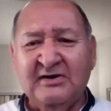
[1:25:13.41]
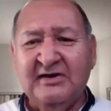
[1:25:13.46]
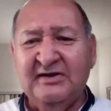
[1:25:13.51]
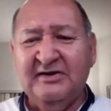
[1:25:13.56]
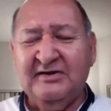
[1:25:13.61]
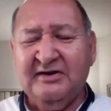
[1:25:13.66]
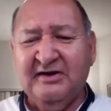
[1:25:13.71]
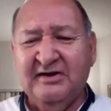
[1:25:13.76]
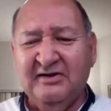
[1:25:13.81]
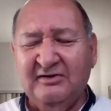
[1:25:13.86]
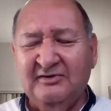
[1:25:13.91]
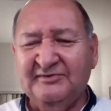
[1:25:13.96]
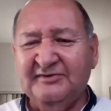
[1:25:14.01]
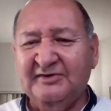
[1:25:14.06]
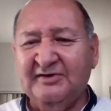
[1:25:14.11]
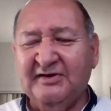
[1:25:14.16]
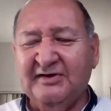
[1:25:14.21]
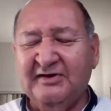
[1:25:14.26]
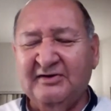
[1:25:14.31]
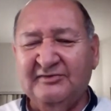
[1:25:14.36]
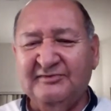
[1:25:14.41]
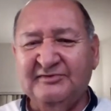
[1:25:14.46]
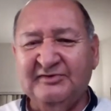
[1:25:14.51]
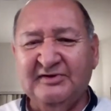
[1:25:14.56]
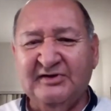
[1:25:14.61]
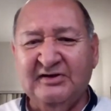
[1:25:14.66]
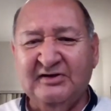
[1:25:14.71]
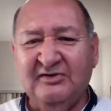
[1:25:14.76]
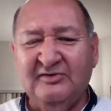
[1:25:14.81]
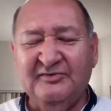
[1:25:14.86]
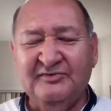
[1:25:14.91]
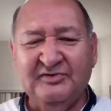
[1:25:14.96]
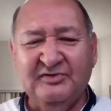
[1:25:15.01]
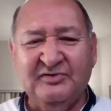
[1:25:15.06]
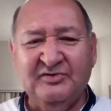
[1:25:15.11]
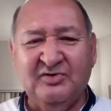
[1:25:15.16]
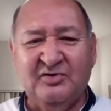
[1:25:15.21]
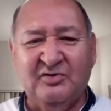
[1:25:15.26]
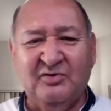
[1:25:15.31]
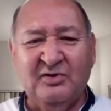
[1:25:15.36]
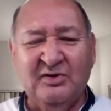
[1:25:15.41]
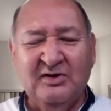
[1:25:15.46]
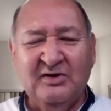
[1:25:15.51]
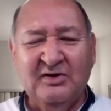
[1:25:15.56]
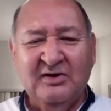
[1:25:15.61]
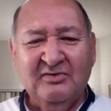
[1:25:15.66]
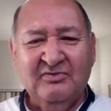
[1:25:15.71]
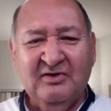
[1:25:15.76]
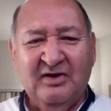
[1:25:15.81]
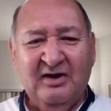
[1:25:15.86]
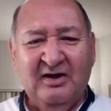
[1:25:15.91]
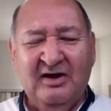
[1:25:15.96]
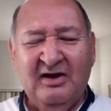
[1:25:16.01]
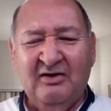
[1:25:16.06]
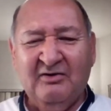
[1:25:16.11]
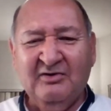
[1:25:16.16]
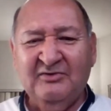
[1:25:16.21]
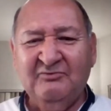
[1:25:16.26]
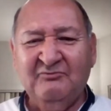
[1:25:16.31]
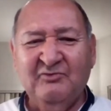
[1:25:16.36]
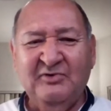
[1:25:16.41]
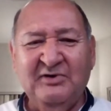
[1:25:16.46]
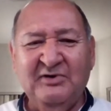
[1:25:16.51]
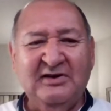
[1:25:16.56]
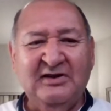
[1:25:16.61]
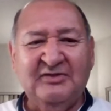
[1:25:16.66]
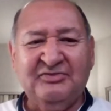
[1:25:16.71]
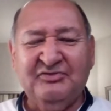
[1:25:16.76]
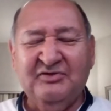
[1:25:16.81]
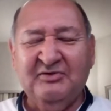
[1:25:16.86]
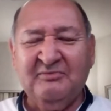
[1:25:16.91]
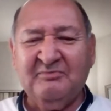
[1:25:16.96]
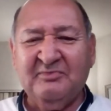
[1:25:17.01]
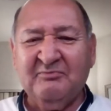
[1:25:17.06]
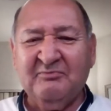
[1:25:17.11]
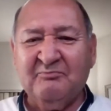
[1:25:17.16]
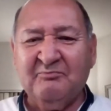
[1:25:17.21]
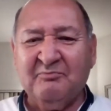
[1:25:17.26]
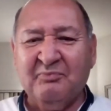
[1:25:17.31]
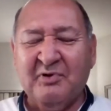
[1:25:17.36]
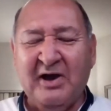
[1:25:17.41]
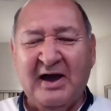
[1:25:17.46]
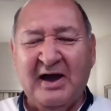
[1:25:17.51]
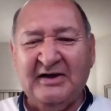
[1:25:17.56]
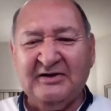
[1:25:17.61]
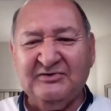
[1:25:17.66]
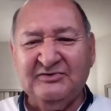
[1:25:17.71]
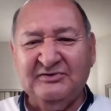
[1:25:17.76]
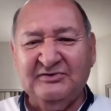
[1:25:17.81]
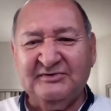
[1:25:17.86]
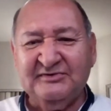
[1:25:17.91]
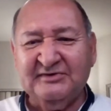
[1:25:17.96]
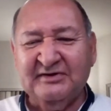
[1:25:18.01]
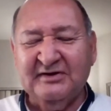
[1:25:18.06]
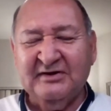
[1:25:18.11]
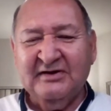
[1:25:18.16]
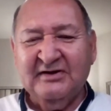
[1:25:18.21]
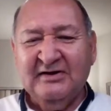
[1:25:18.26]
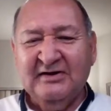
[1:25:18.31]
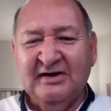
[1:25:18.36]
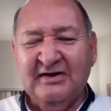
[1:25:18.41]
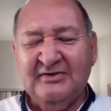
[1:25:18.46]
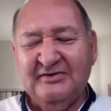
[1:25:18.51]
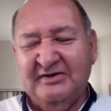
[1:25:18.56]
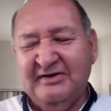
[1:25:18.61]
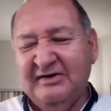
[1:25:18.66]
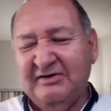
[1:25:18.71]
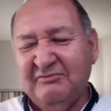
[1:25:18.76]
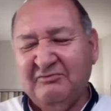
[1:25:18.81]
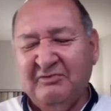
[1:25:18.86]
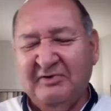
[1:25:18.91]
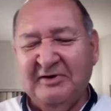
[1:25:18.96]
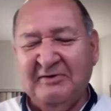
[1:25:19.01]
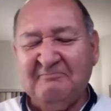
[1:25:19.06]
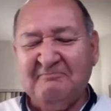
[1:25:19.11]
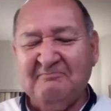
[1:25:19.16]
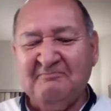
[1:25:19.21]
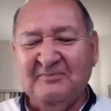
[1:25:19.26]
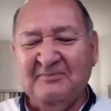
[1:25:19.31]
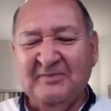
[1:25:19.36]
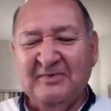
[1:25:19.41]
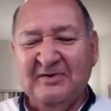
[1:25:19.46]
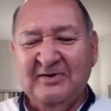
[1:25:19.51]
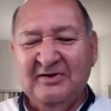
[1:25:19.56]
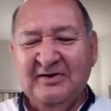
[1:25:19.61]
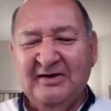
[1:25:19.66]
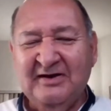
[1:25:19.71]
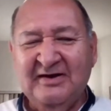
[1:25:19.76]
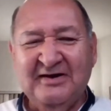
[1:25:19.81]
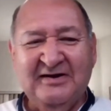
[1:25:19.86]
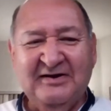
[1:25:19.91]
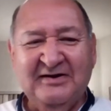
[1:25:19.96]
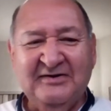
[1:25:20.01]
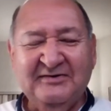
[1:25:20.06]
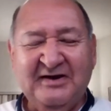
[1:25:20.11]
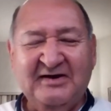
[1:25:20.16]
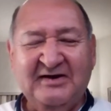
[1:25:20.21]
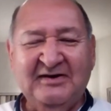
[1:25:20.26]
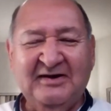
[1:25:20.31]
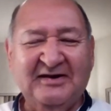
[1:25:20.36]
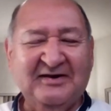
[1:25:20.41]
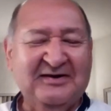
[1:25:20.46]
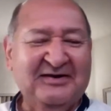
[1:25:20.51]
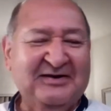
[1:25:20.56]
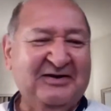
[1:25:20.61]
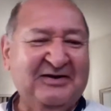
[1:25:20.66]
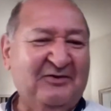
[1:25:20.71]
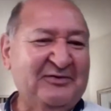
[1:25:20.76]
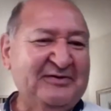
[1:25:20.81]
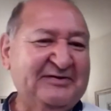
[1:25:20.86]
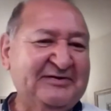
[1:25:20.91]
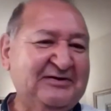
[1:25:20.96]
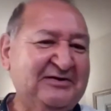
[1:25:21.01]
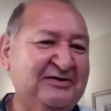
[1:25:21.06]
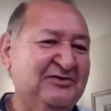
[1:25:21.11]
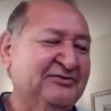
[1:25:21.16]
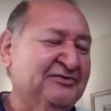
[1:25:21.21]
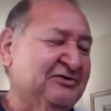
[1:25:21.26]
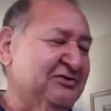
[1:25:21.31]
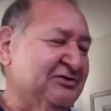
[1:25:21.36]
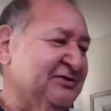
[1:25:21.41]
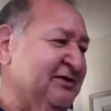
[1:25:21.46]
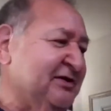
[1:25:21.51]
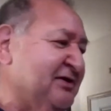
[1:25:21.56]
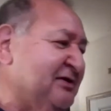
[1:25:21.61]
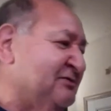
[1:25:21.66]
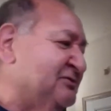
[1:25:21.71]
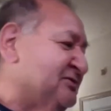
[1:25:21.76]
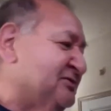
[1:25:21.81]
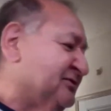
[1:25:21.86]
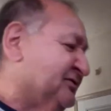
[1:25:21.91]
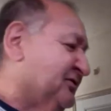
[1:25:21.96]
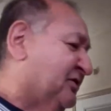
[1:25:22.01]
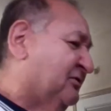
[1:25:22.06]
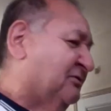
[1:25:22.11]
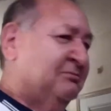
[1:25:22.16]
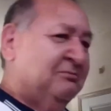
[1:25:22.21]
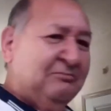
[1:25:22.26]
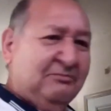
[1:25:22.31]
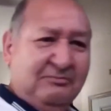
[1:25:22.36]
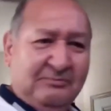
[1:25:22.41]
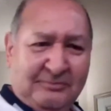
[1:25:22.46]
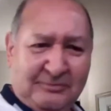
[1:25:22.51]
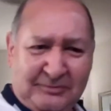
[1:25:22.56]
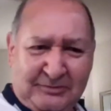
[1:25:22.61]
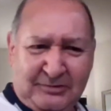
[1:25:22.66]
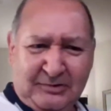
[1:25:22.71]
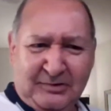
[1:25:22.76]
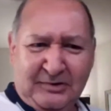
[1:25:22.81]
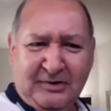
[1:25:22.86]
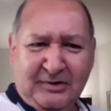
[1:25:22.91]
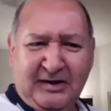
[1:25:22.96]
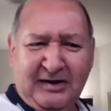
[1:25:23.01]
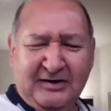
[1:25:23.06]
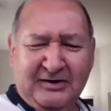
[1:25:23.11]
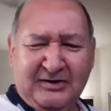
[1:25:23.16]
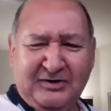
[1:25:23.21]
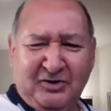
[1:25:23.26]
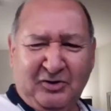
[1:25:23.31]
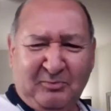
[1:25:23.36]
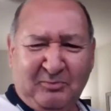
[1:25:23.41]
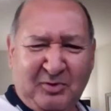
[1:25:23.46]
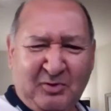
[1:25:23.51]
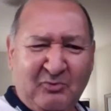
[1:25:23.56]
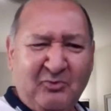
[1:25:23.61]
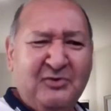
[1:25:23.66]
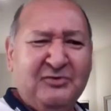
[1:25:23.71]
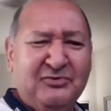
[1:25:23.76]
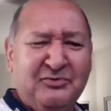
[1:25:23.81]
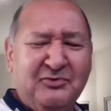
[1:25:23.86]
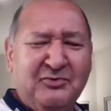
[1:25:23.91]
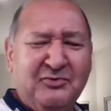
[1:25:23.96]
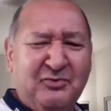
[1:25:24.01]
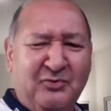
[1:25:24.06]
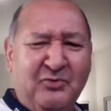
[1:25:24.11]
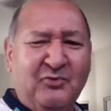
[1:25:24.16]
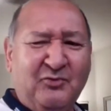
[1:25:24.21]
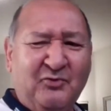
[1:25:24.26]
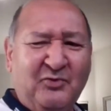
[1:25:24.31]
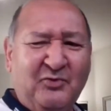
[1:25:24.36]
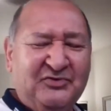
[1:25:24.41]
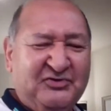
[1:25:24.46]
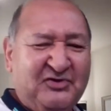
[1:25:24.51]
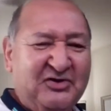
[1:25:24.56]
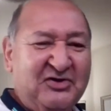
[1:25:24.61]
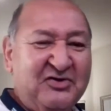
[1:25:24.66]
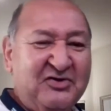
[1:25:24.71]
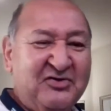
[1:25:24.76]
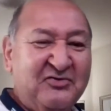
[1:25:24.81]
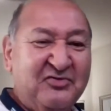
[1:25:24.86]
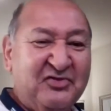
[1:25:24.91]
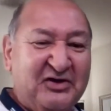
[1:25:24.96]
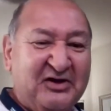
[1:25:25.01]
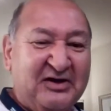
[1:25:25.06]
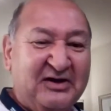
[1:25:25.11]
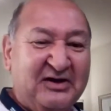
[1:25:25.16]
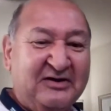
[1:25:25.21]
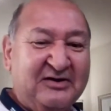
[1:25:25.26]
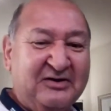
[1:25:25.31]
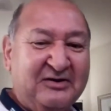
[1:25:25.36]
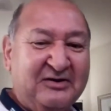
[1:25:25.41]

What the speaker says: He kills and kills and kills, you know. How can we let them practice? And then he went, and he's kind of like, he always used to do, and you just go, and Gilbert, what do you think?